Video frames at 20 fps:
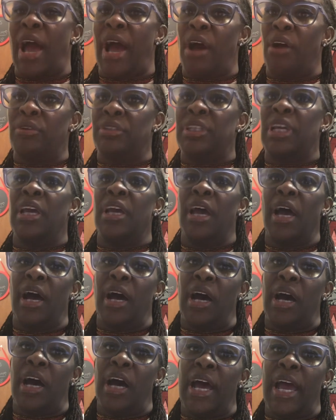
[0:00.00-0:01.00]
out
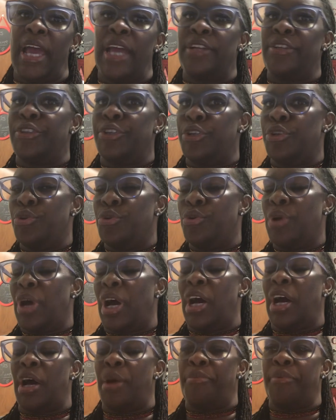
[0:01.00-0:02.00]
uh, and do
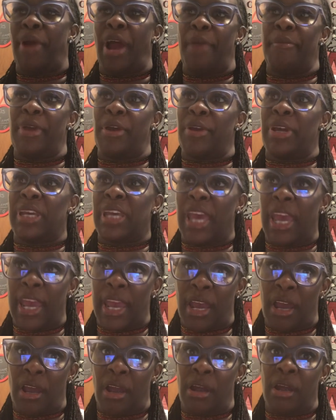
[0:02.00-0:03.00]
uh, primary
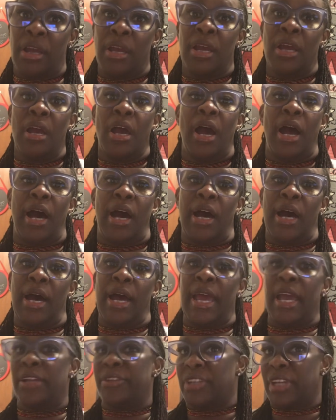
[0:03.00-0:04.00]
care uh,
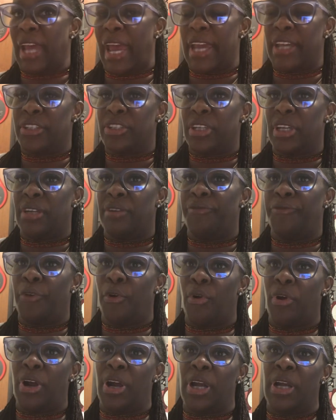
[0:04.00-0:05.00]
education
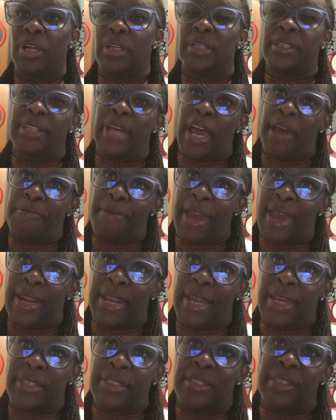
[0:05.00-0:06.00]
for
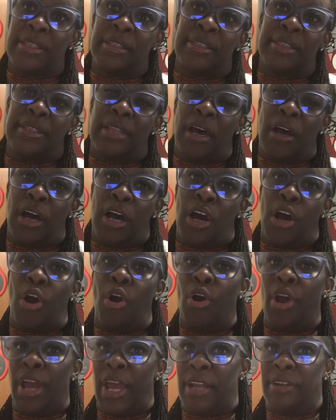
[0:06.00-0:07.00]
diabetics, uh,
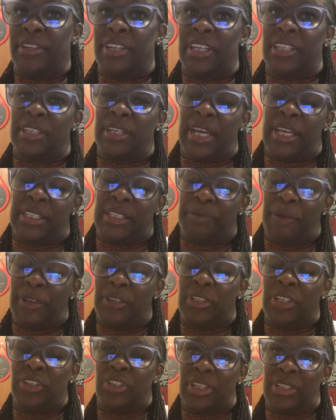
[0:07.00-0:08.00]
and just
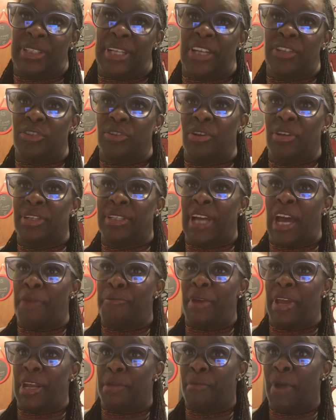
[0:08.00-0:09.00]
especially gestational
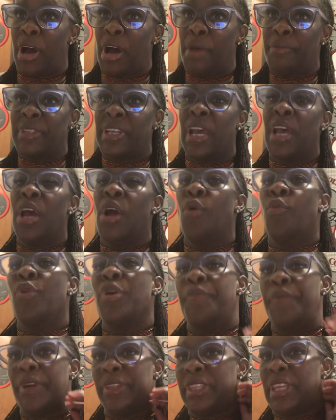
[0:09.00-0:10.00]
diabetic moms, we
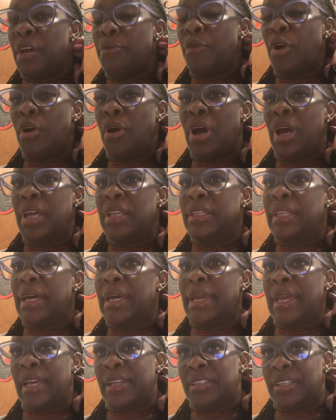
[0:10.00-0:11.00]
put them on
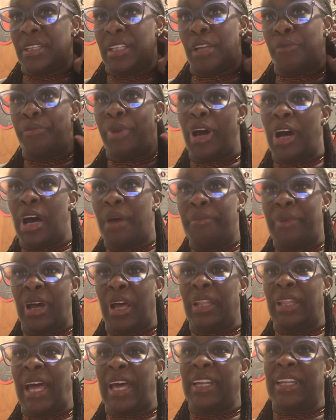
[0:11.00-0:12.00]
the insulin pump a
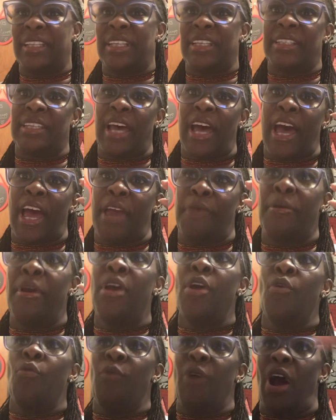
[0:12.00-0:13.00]
lot of the time
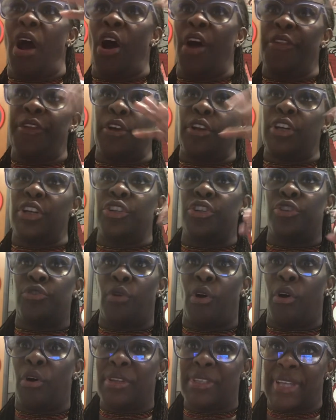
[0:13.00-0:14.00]
with all their
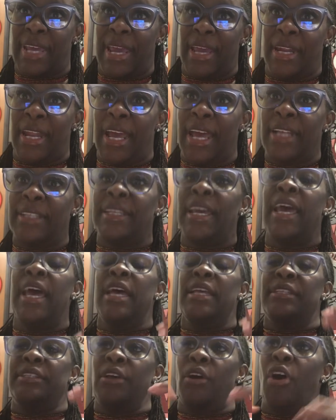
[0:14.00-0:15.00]
controls in it.
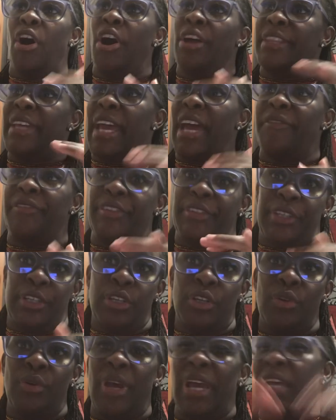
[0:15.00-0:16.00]
So all they have to
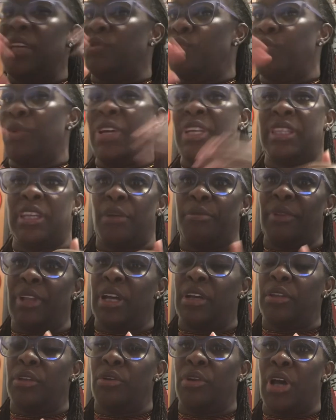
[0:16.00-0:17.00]
do is read their
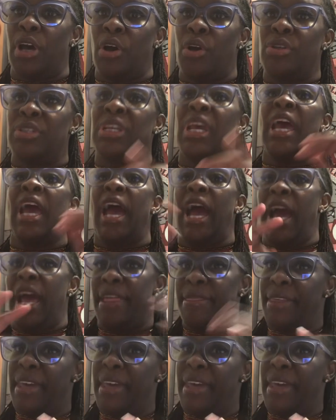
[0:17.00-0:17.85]
blood glucose and